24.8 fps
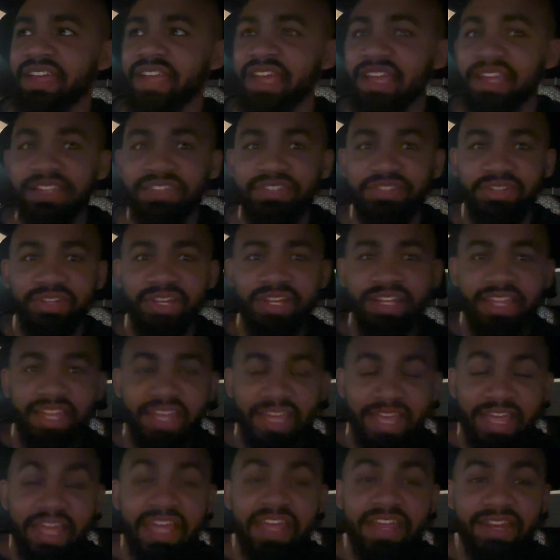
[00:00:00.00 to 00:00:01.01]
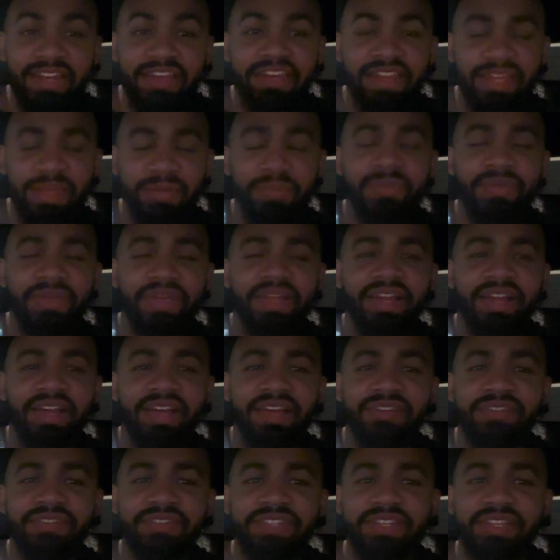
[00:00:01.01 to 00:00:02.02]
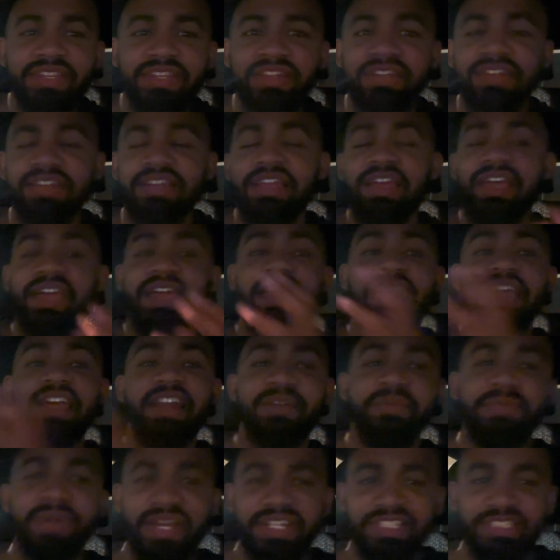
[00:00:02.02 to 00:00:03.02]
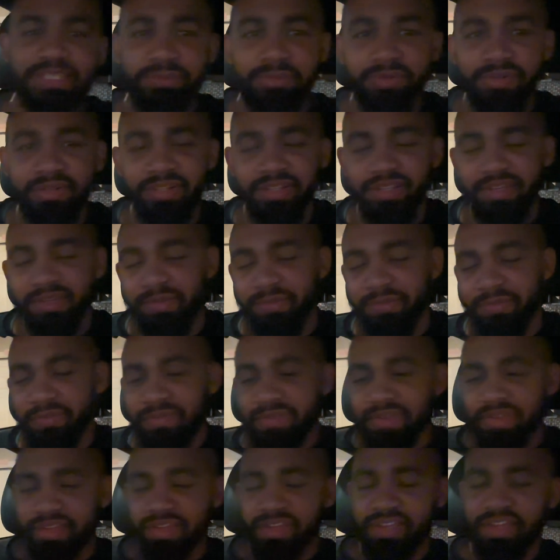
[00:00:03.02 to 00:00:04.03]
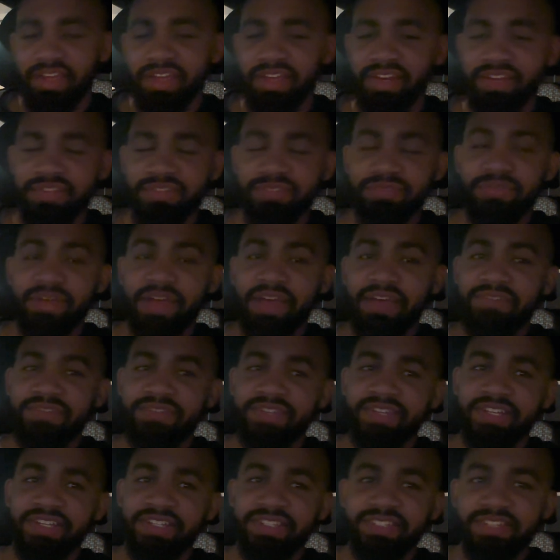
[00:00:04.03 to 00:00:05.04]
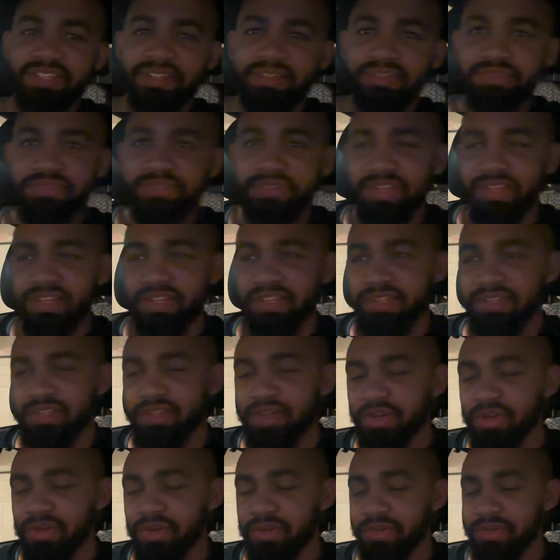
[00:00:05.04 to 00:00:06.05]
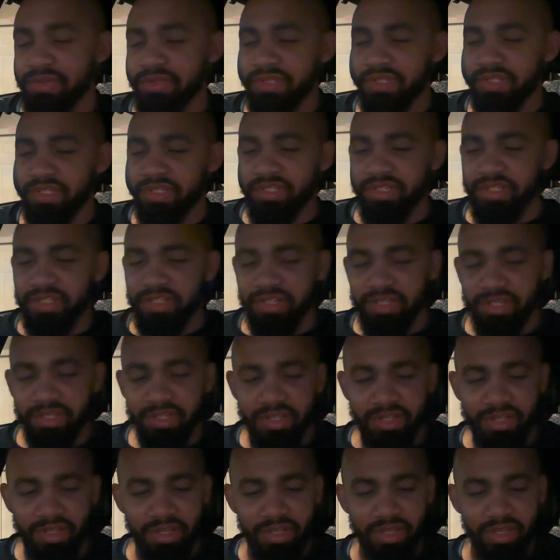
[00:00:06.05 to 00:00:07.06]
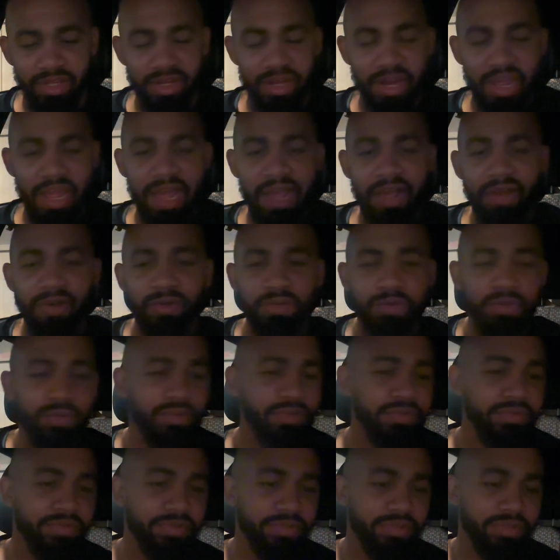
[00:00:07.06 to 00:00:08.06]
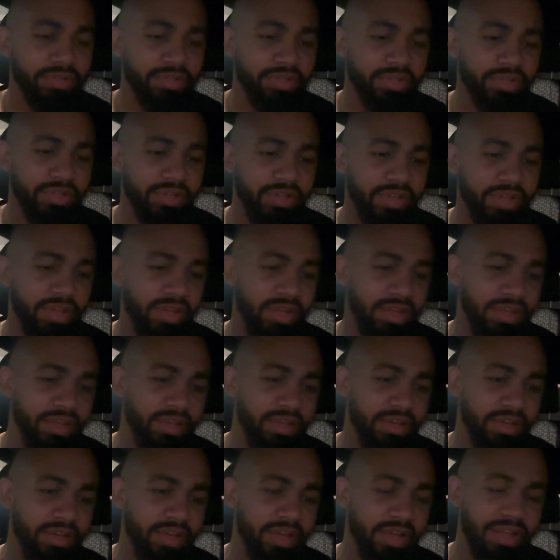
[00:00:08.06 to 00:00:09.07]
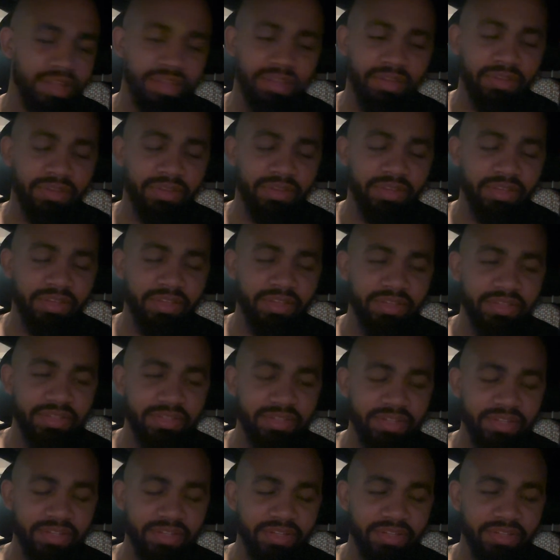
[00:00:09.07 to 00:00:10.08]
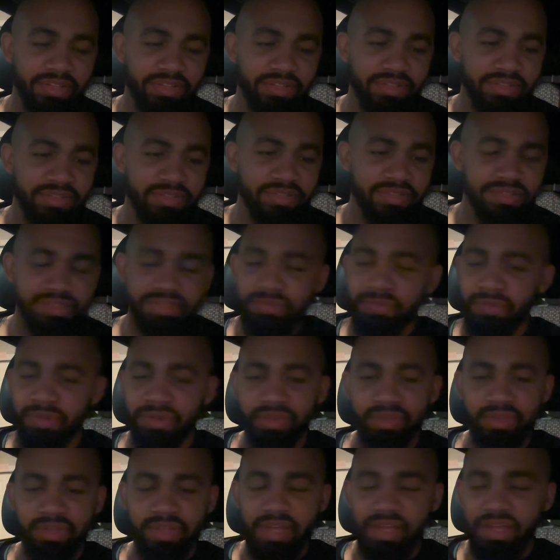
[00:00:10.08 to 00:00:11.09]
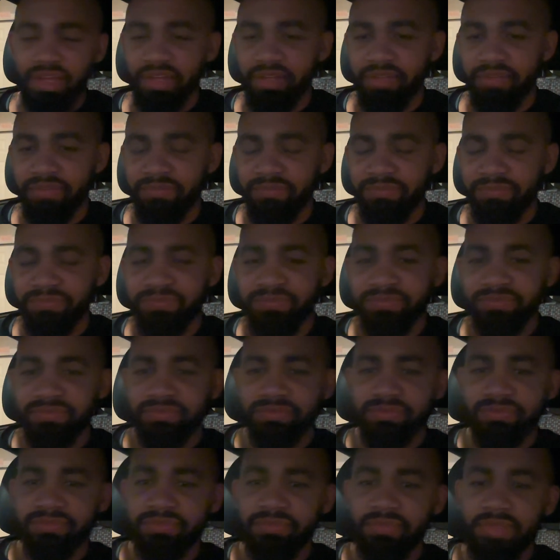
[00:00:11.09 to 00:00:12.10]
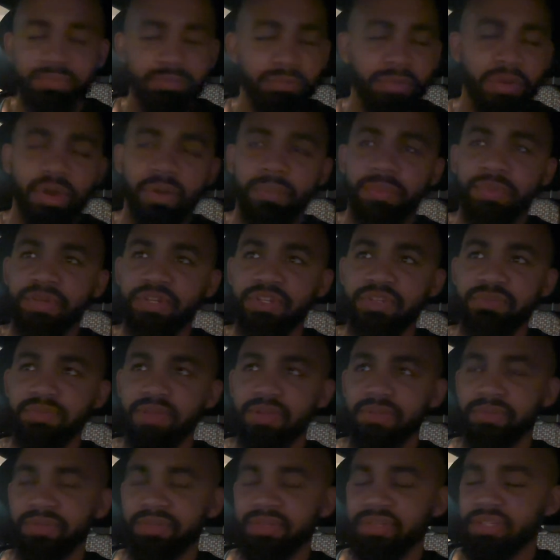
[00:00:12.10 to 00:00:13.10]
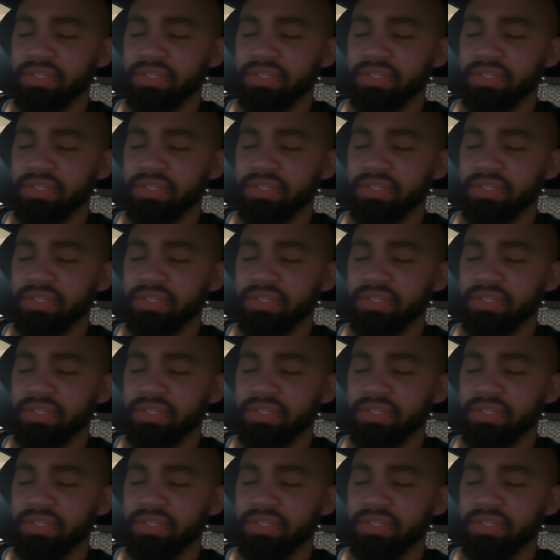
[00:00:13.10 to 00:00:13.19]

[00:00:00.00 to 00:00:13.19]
So like in NBA Live 10 in a basketball game, and it's 5 seconds left, and he goes, and Al Horford and I think it's like some other guy, Paul Pierce maybe,